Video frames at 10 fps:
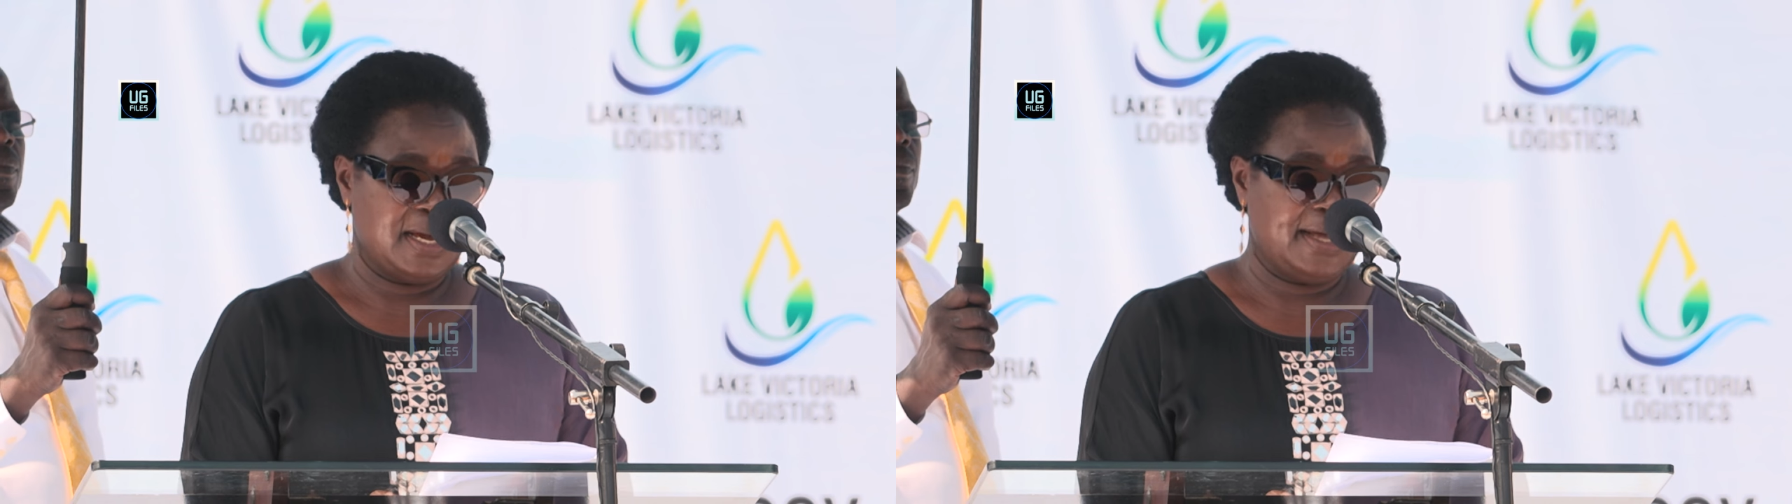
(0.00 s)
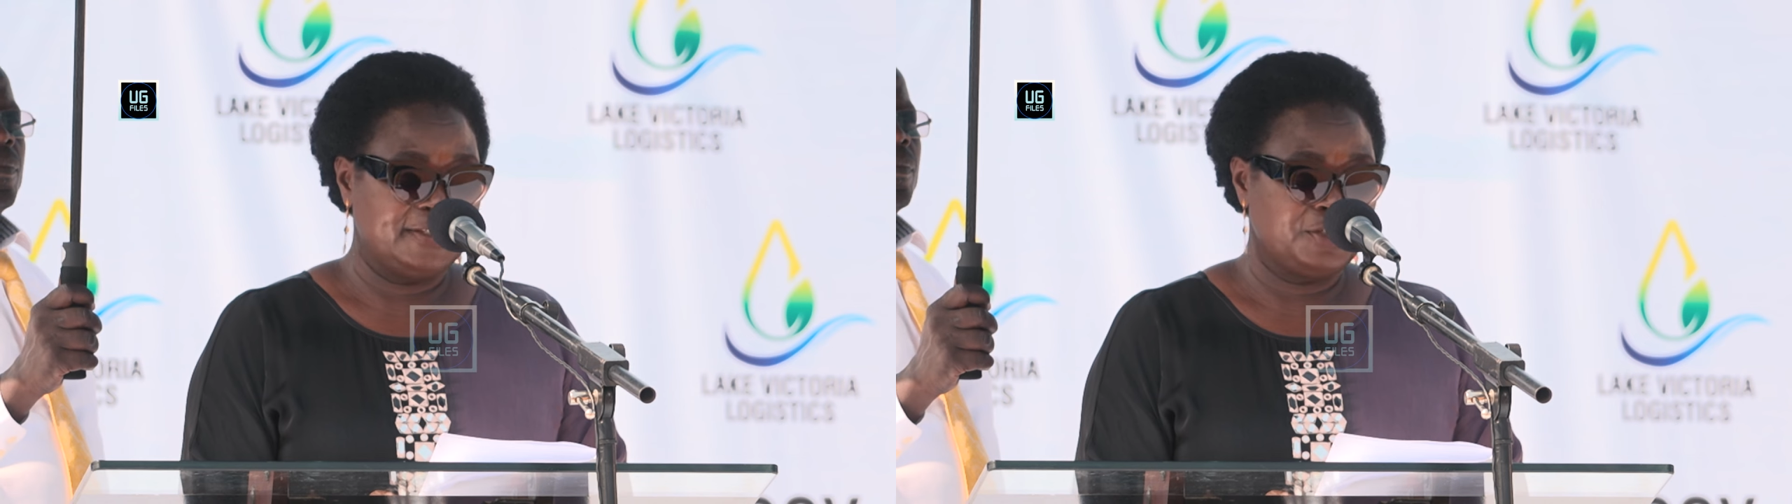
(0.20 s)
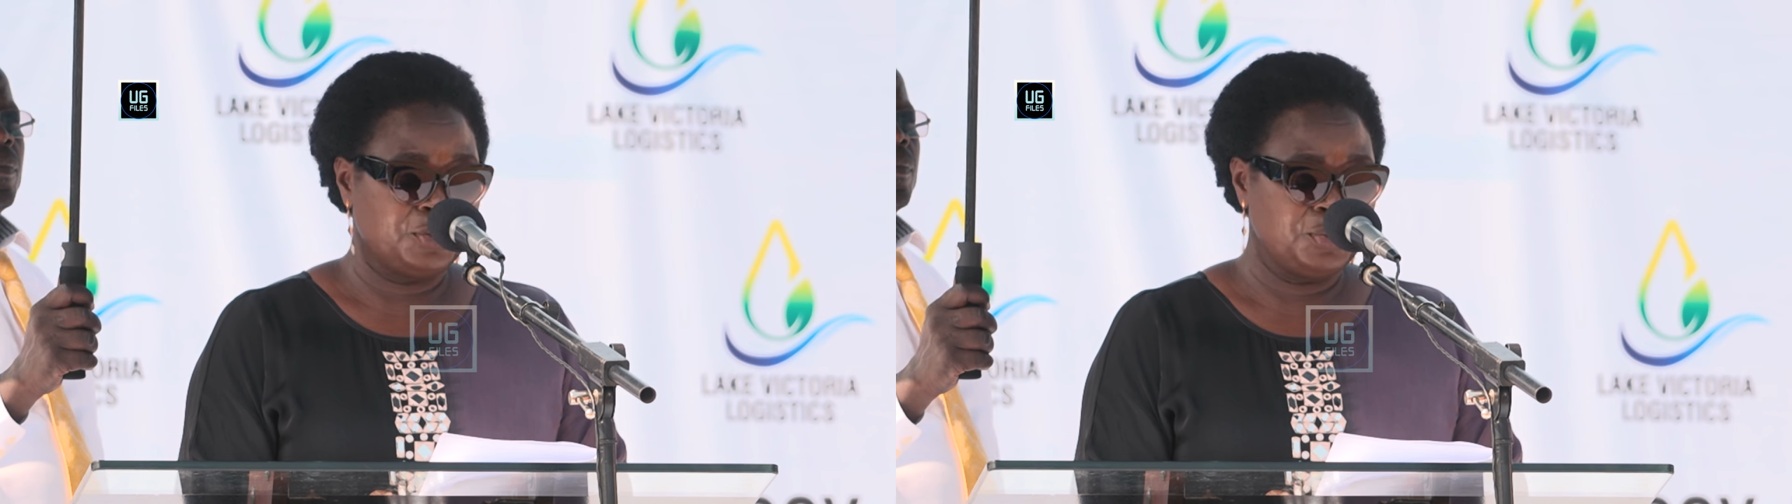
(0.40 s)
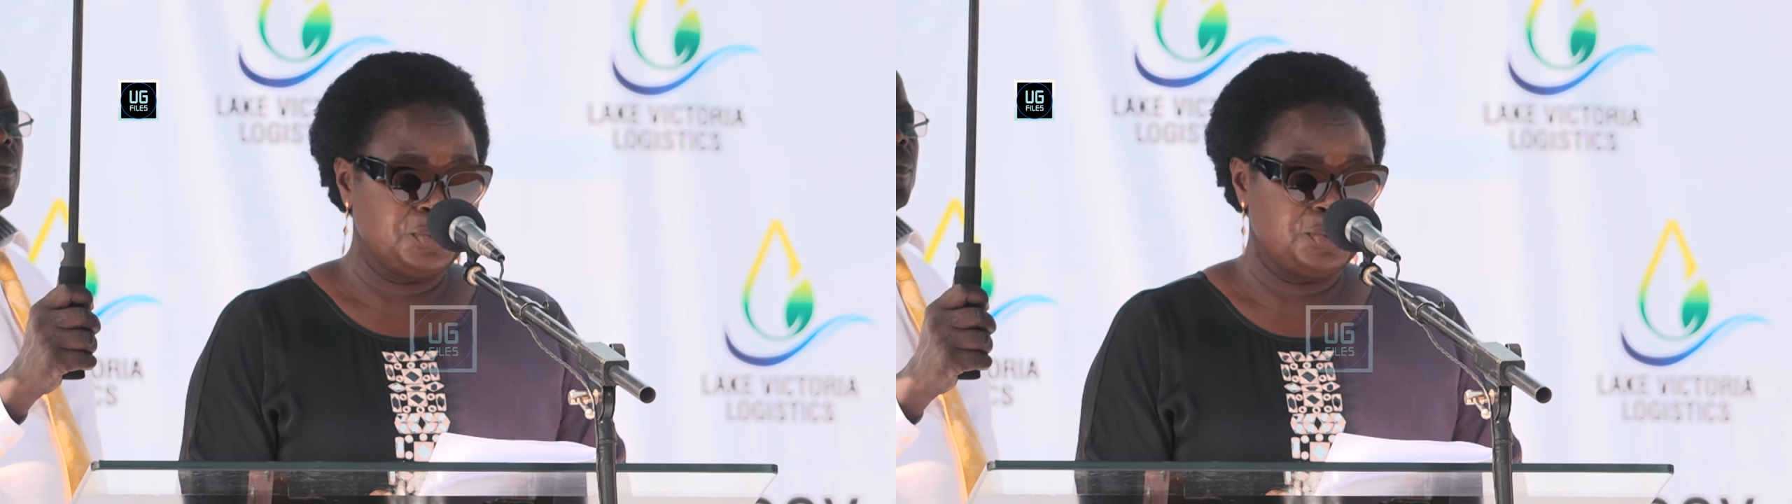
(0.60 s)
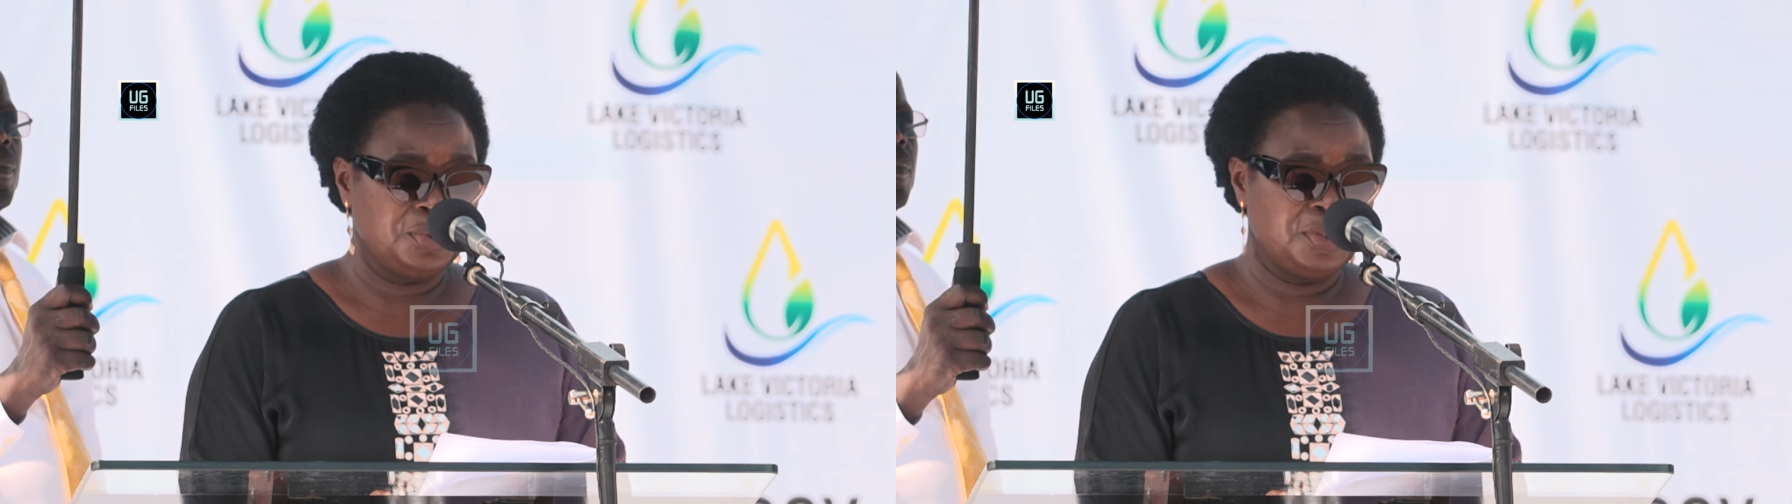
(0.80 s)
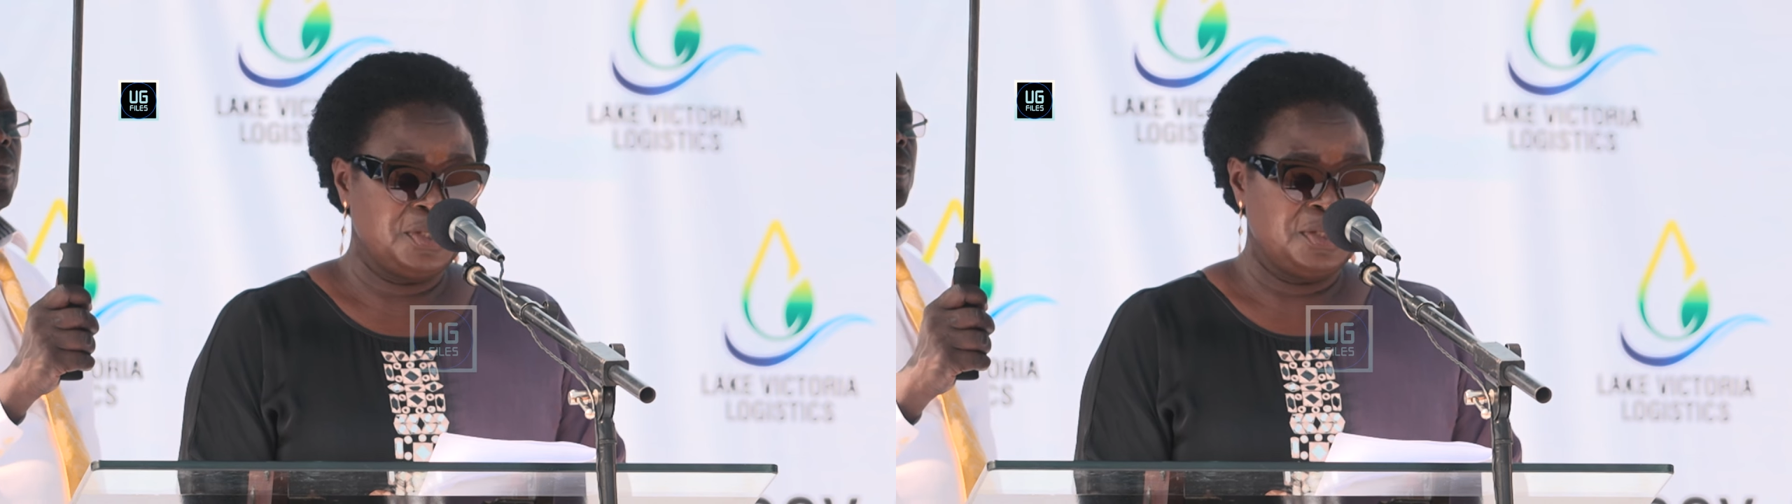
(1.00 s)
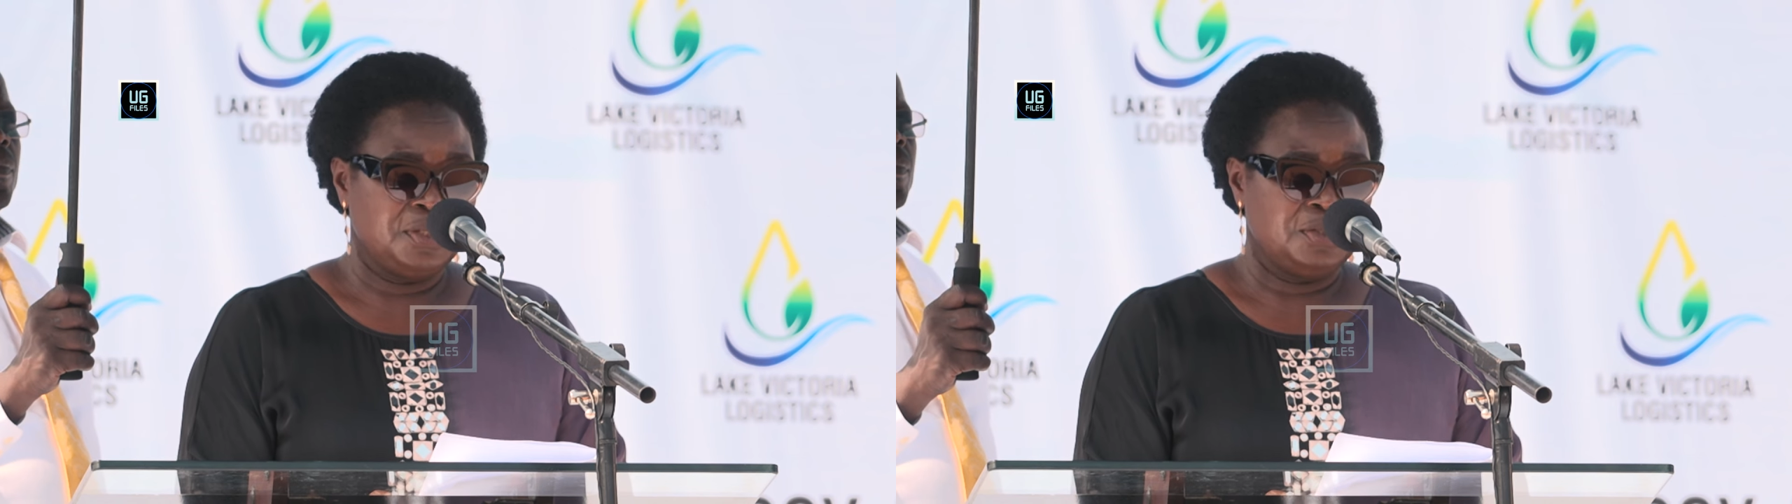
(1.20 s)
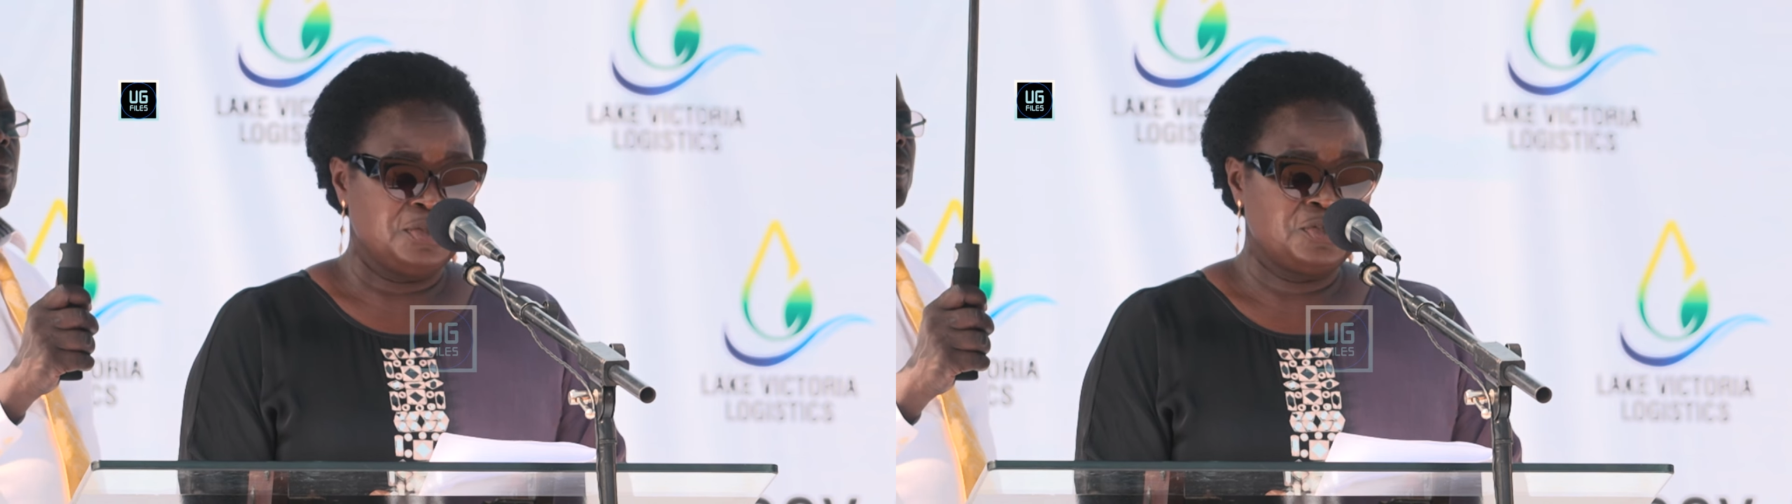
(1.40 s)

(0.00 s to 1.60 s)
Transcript: And 2, to